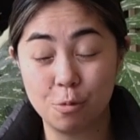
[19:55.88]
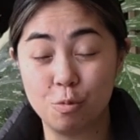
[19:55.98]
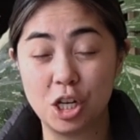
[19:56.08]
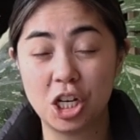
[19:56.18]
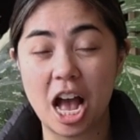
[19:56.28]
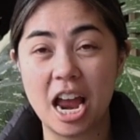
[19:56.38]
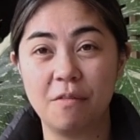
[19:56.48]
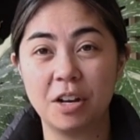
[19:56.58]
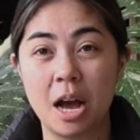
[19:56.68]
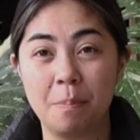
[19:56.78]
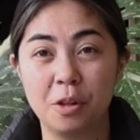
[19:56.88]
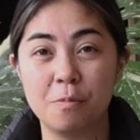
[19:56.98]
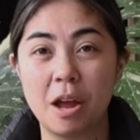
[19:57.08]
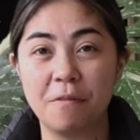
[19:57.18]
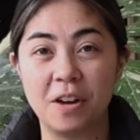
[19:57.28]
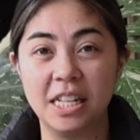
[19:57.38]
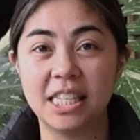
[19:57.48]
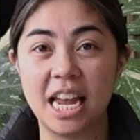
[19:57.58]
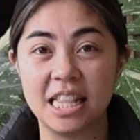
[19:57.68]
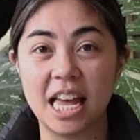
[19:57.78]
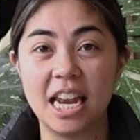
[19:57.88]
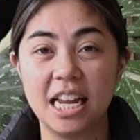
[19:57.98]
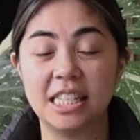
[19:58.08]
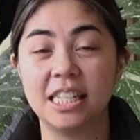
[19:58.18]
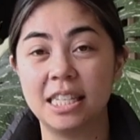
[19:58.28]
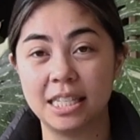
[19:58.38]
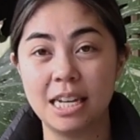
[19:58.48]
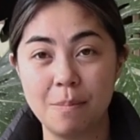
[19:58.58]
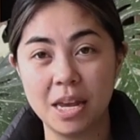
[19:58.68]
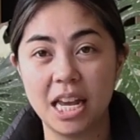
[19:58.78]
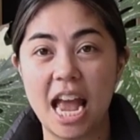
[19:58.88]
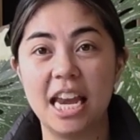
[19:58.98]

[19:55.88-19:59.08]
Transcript: which I have a couple of my friends saying that it's a systemic